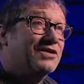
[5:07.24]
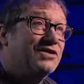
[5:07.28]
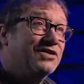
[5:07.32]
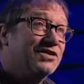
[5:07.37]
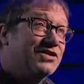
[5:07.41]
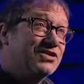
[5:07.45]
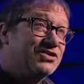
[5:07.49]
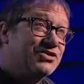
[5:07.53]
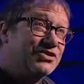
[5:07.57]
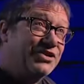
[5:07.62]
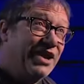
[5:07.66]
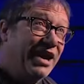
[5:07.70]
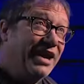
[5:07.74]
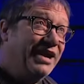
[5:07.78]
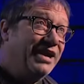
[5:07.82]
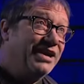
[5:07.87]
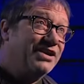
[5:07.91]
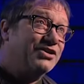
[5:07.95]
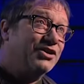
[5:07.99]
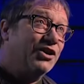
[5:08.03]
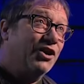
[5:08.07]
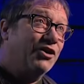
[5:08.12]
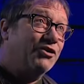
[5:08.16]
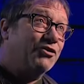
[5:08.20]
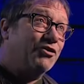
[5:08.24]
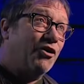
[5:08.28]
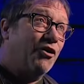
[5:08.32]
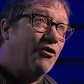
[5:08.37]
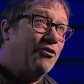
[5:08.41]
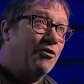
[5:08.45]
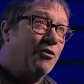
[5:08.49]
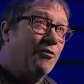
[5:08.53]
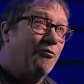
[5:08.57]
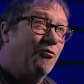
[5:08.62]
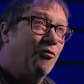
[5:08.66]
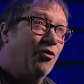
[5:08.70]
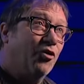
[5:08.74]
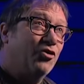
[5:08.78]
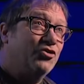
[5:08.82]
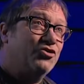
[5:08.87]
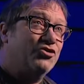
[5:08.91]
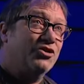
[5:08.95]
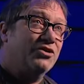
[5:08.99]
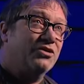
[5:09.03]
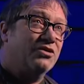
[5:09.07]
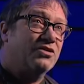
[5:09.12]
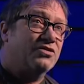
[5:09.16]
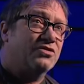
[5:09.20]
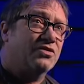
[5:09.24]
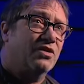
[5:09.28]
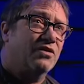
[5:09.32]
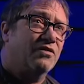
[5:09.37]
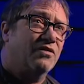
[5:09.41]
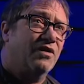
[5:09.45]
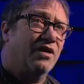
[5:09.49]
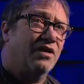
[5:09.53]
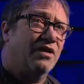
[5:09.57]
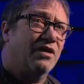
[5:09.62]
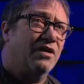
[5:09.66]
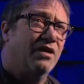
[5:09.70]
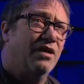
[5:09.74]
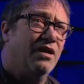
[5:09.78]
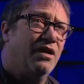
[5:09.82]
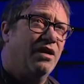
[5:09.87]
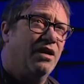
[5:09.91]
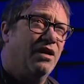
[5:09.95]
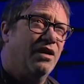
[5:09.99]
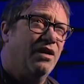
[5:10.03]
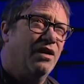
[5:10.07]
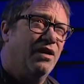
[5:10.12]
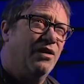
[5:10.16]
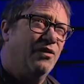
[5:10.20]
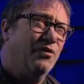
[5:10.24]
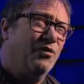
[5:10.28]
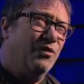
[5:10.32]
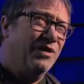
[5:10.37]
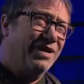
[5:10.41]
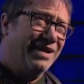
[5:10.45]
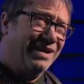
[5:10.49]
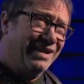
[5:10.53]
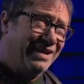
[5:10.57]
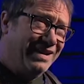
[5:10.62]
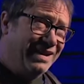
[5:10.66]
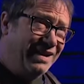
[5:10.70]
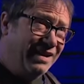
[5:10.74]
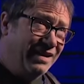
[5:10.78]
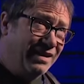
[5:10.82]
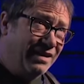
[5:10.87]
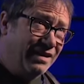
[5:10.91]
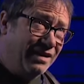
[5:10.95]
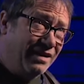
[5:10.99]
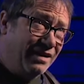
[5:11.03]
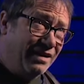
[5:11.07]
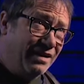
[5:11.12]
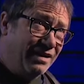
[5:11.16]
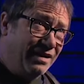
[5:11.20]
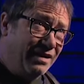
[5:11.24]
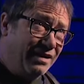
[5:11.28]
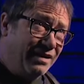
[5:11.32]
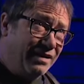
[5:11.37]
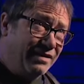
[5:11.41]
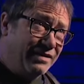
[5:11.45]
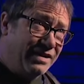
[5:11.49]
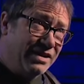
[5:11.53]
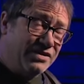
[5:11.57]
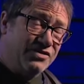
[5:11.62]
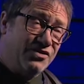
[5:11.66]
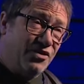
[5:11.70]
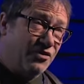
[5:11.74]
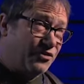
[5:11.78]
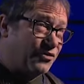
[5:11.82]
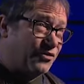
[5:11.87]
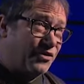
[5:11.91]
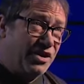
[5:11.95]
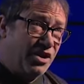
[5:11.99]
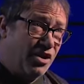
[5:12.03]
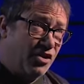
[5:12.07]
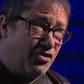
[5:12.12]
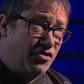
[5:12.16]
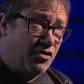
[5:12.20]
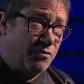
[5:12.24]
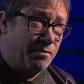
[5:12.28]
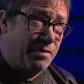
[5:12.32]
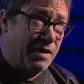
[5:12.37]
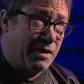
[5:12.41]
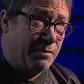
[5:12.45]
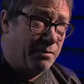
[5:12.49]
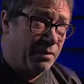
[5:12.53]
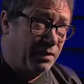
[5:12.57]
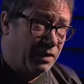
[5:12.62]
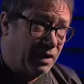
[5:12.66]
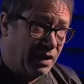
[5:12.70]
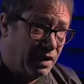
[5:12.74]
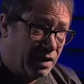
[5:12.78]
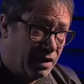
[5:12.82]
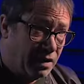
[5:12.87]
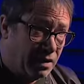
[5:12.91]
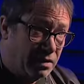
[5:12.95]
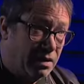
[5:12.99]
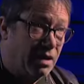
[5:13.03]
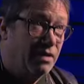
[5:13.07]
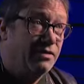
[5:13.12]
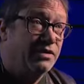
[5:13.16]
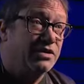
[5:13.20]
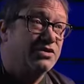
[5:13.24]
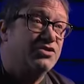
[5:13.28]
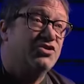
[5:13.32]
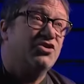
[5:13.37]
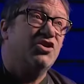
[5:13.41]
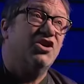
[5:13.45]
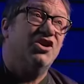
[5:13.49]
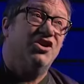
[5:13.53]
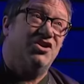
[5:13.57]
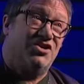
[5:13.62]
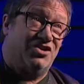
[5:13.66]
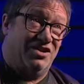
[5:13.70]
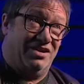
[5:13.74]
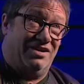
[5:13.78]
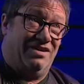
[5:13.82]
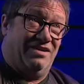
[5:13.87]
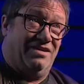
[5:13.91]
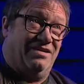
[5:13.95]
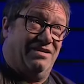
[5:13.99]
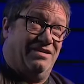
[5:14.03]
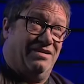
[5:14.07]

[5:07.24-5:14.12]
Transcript: than this stage, and I'd grown up watching this. I was like, really? Yeah. There's not 300 people there. No, there's 30.